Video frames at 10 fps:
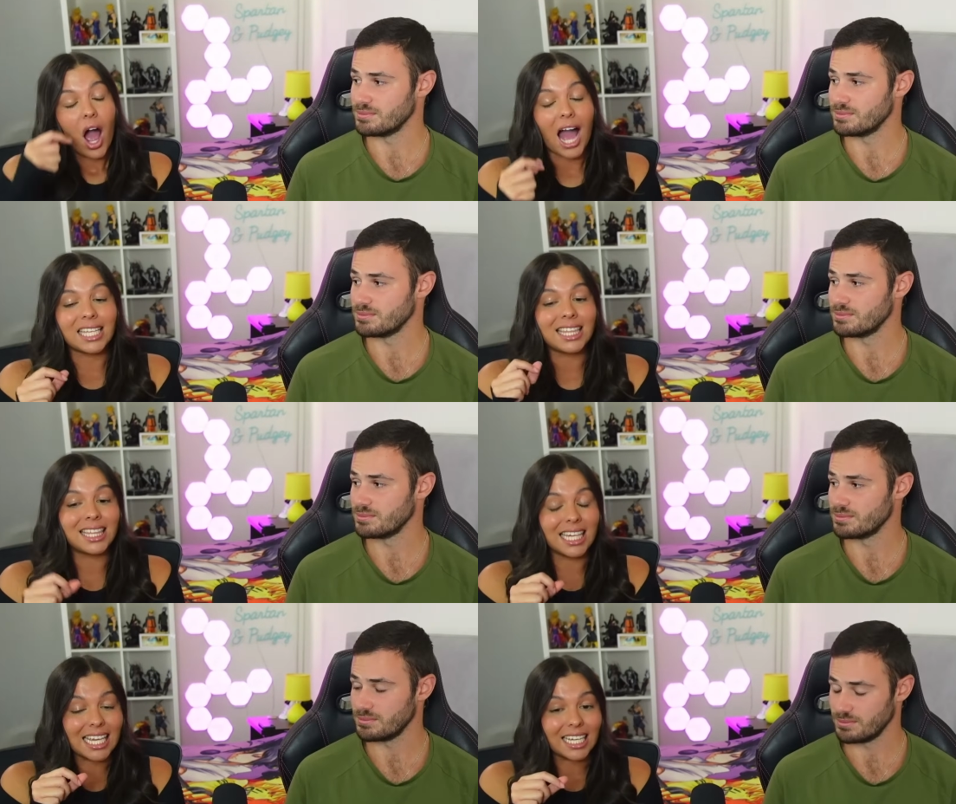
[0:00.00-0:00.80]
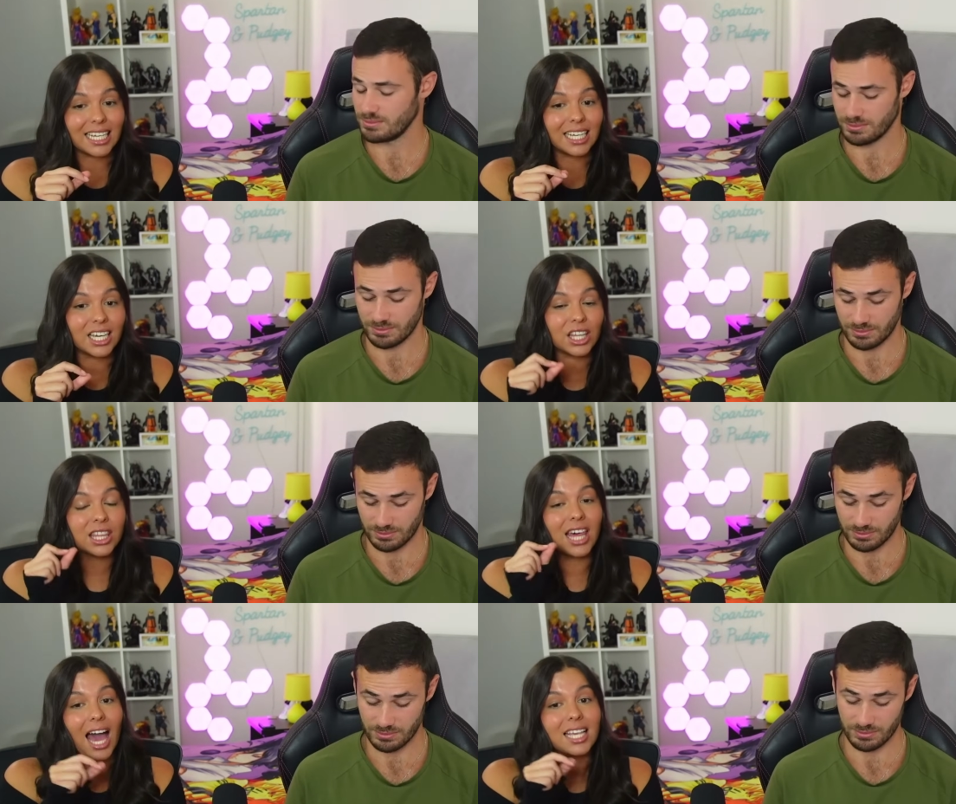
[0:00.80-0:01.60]
Speaker 1: I think
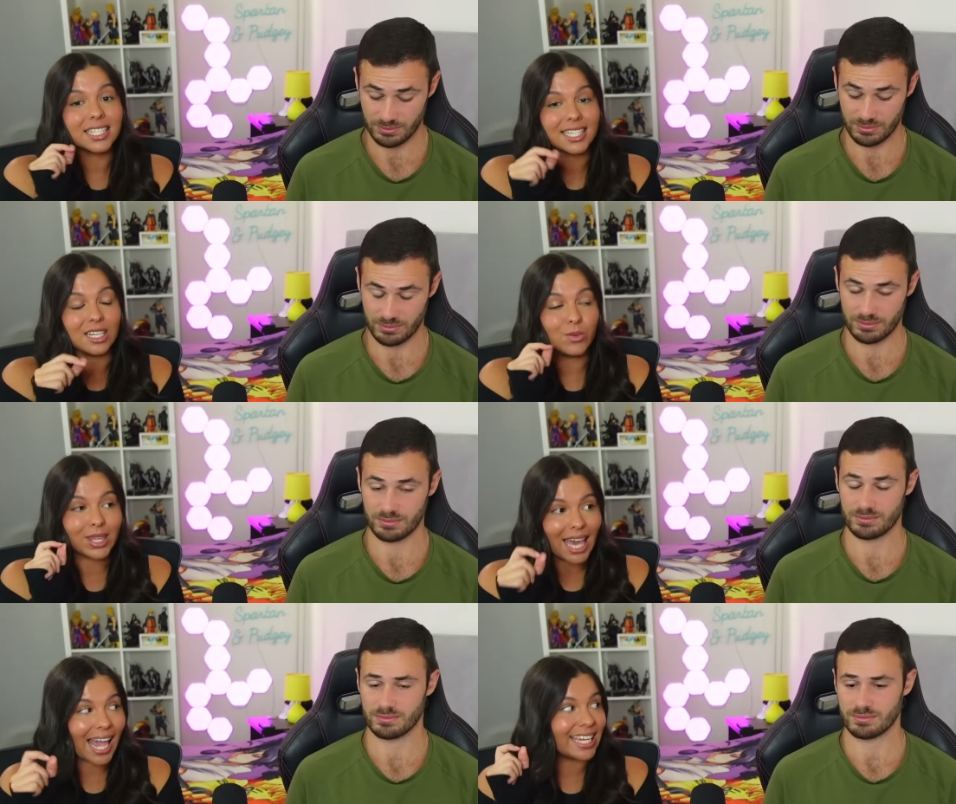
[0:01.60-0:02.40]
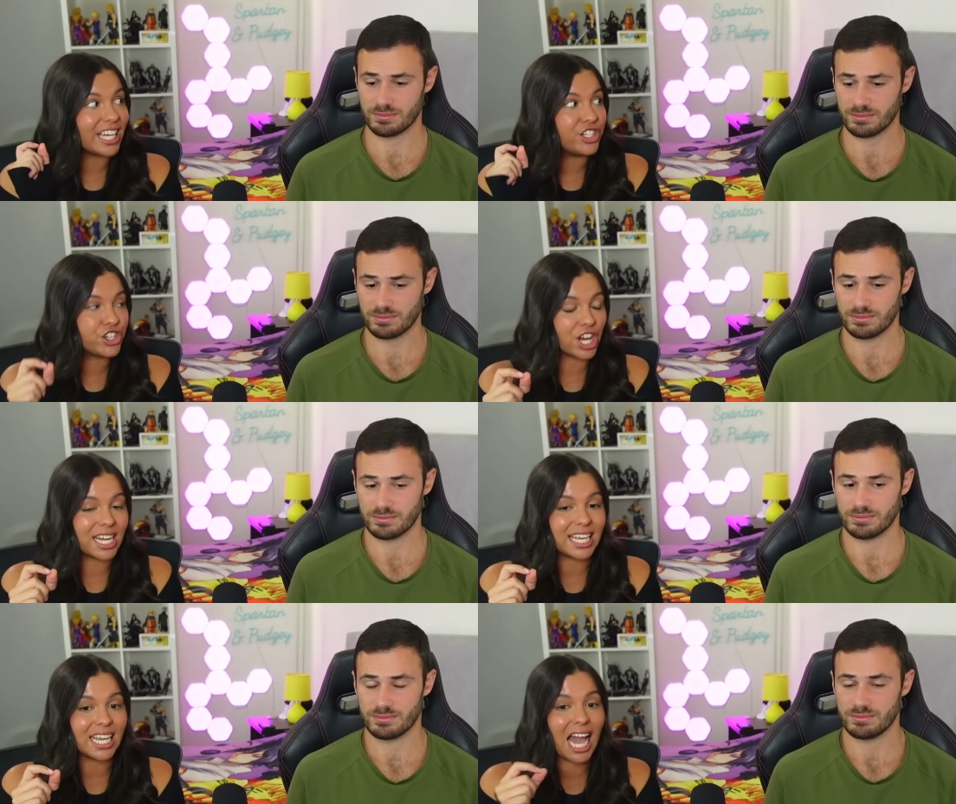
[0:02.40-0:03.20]
that scene with Kate and
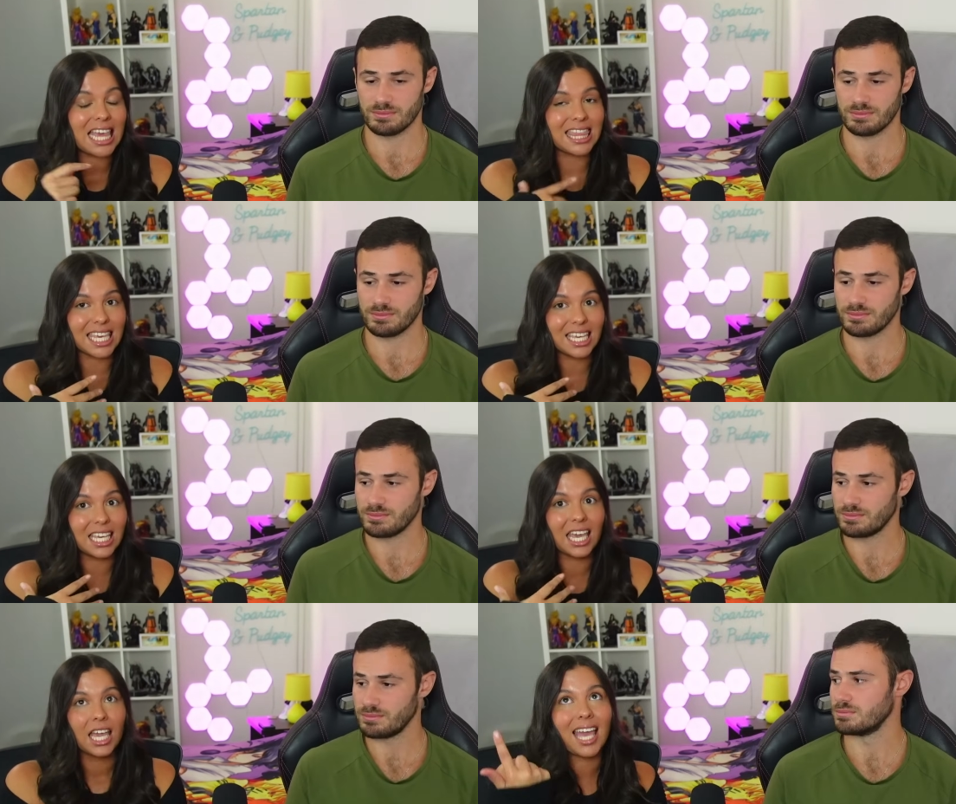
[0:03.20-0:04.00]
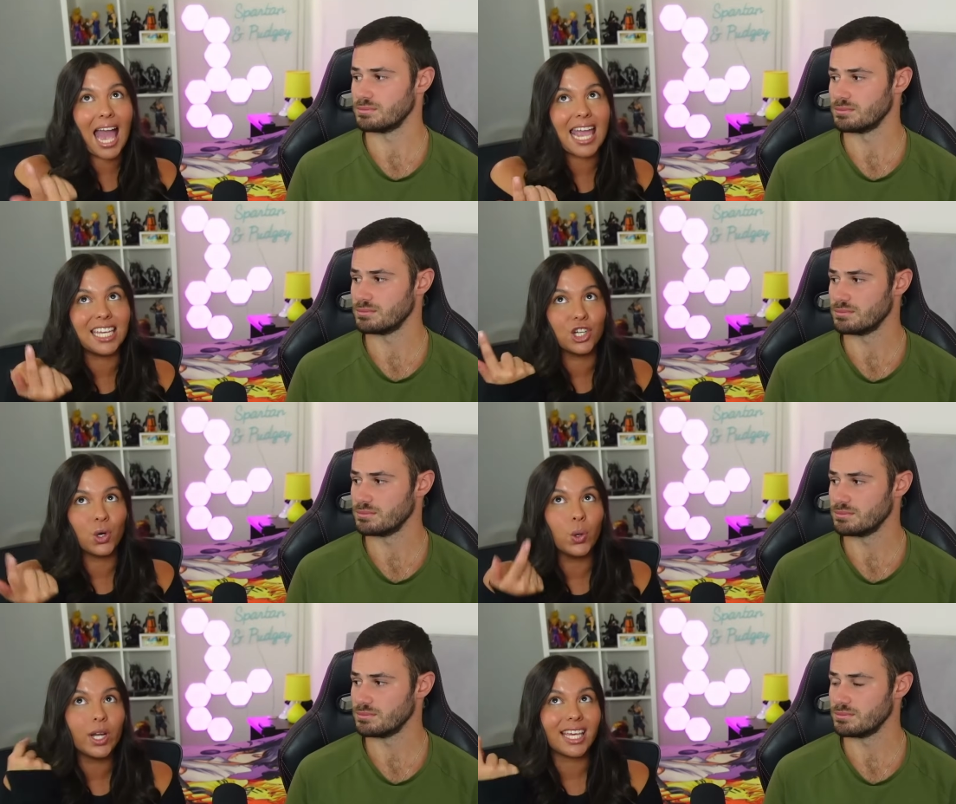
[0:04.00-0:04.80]
Shetty, I think Kate
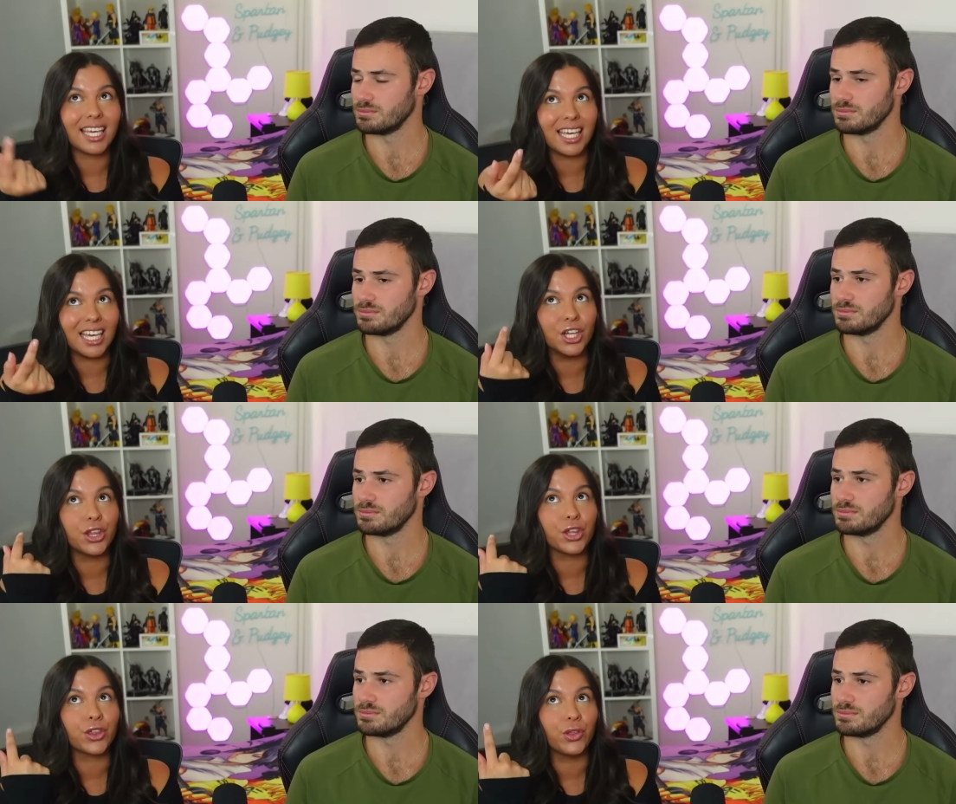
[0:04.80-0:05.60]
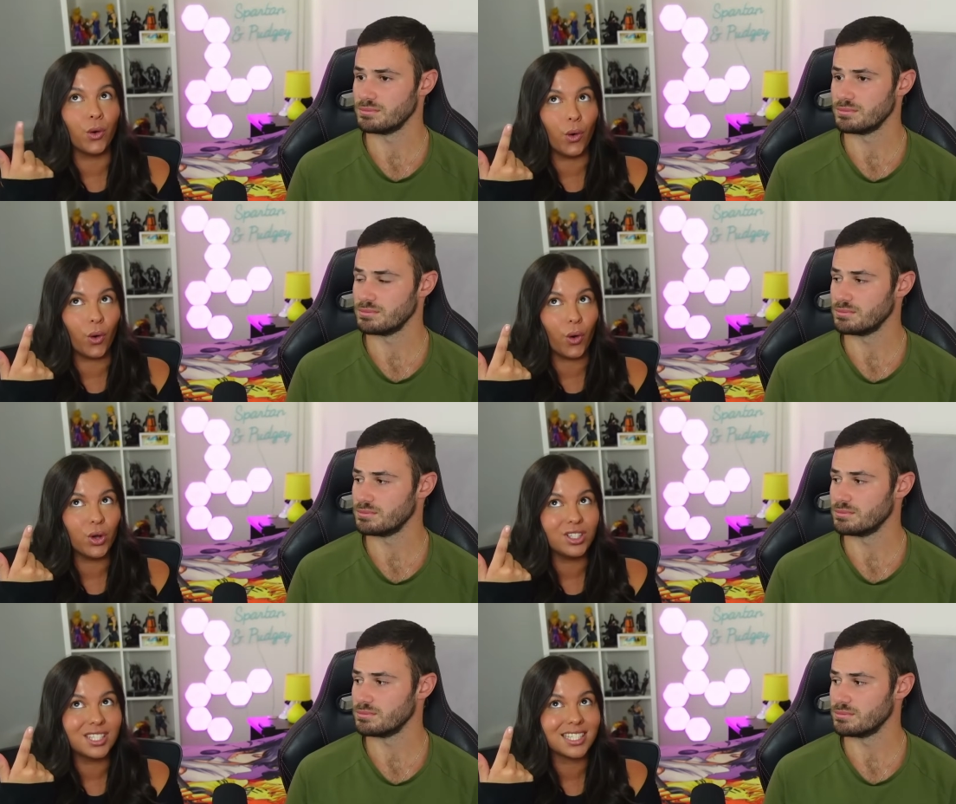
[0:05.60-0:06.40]
could hear the
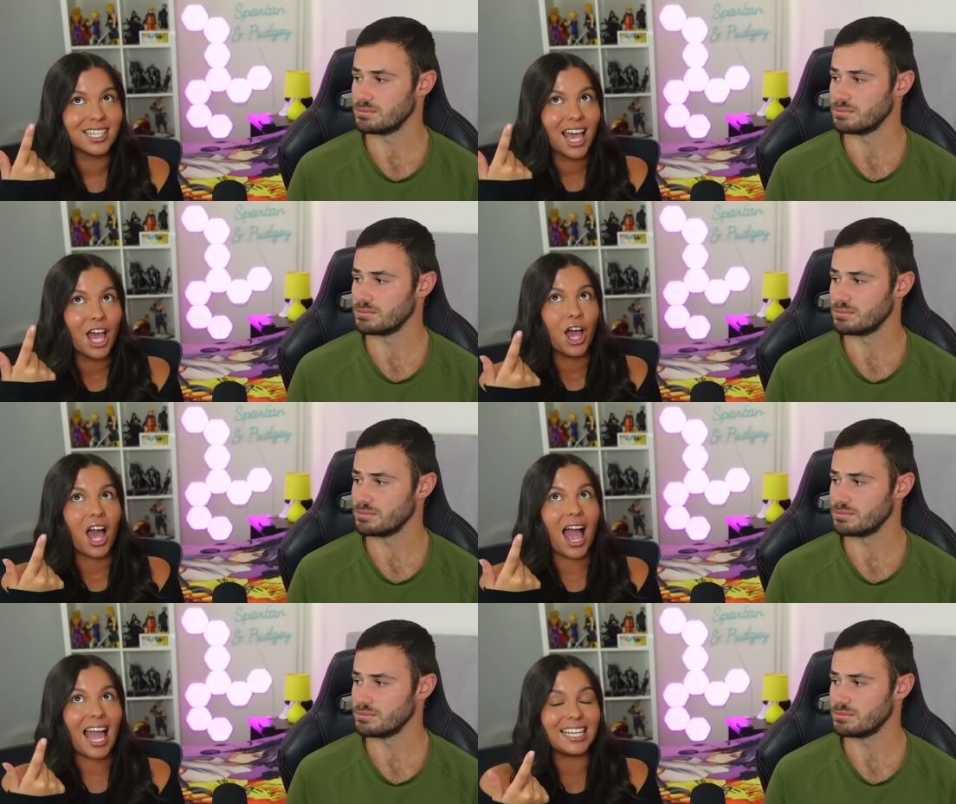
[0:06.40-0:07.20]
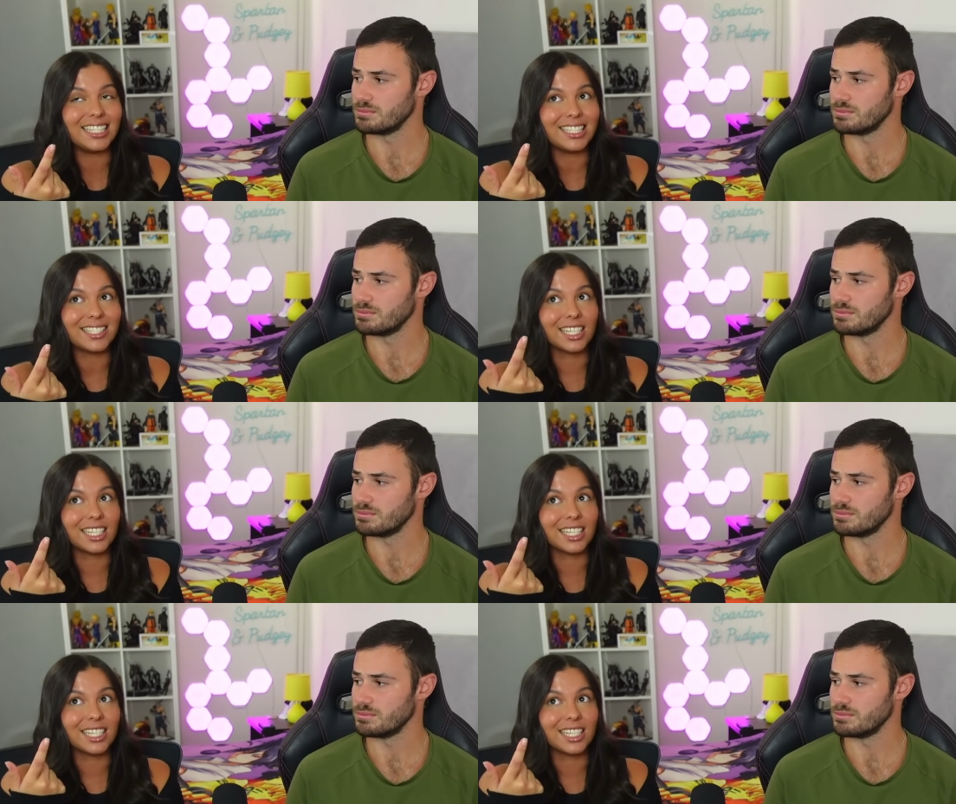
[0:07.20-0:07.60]
thoughts and